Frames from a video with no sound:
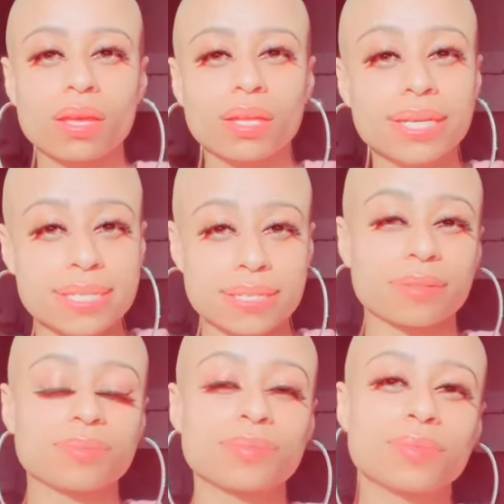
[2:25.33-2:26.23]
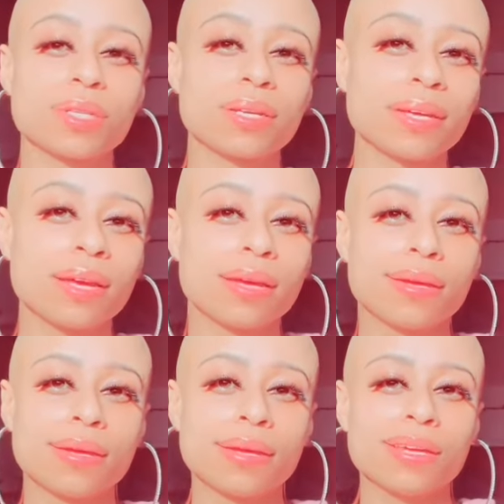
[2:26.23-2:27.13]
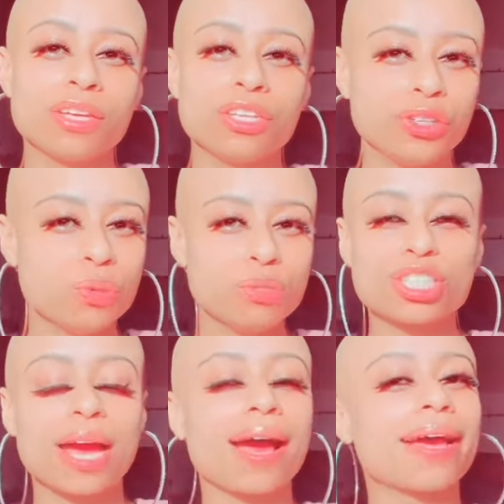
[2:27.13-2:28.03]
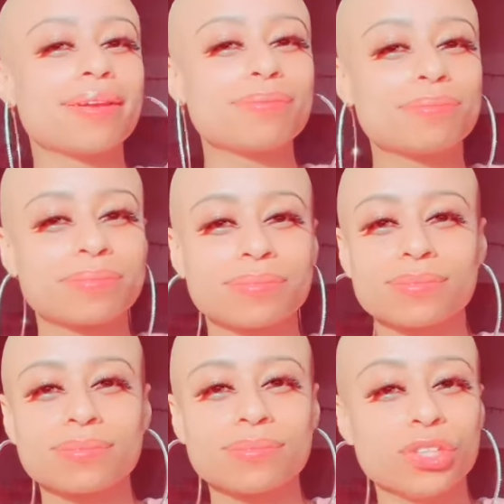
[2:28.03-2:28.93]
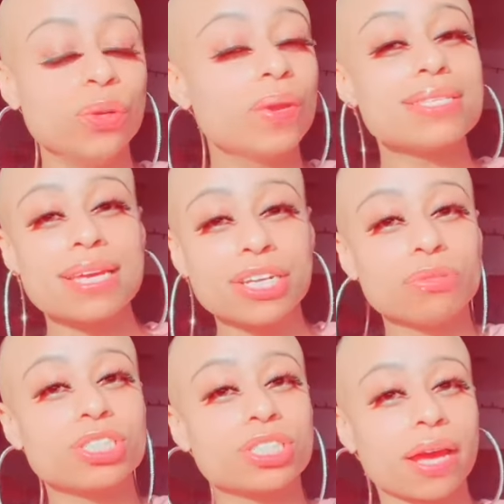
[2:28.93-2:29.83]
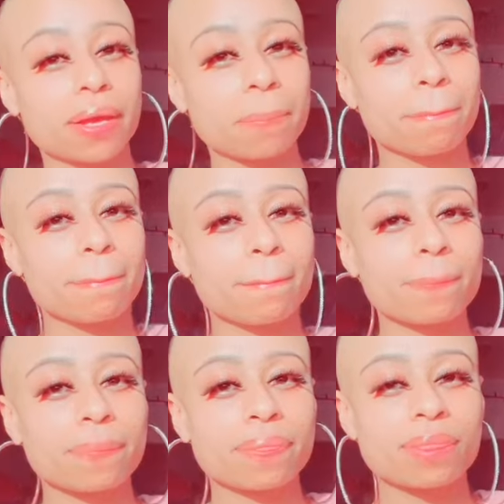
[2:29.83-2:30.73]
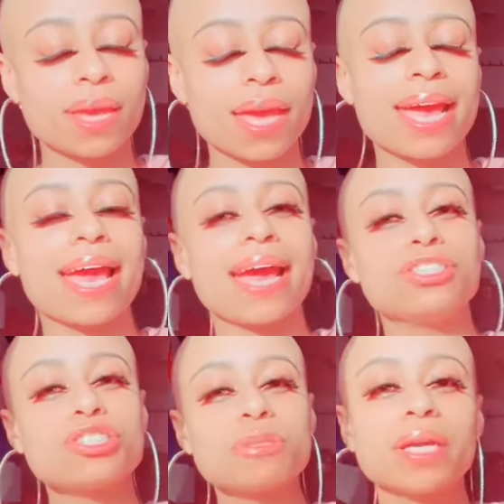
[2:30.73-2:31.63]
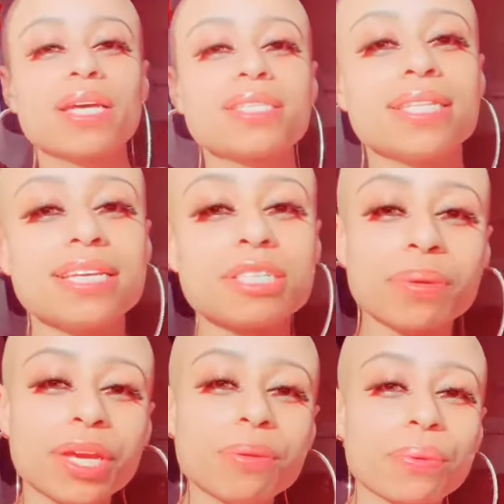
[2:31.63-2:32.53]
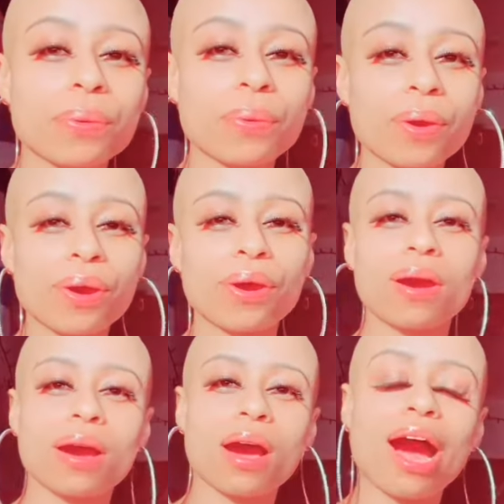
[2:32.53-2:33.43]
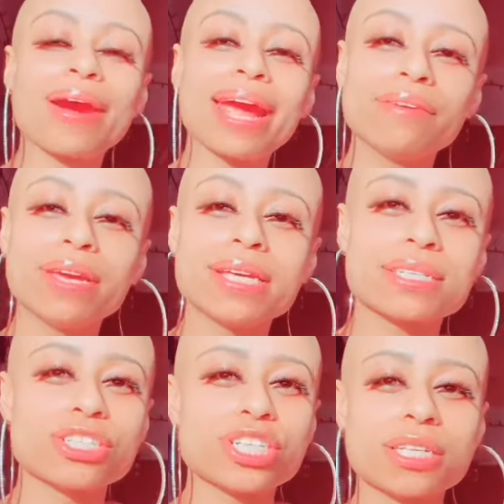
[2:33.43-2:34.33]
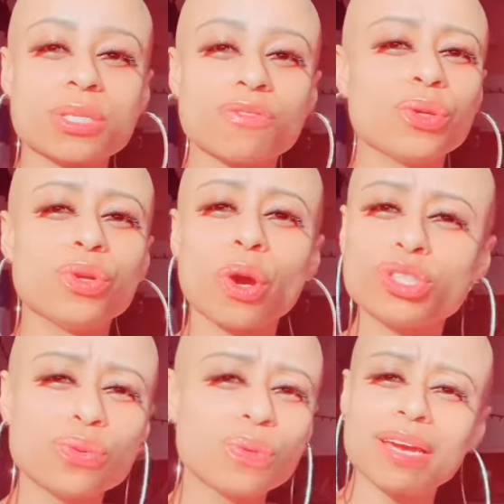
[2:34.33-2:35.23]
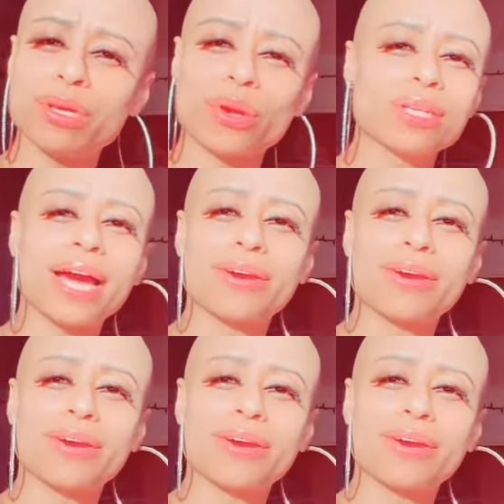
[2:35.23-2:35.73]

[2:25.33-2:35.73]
Listen, you shine. You continue to shine. And just because these people are envious and jealous of you, don't you dim your light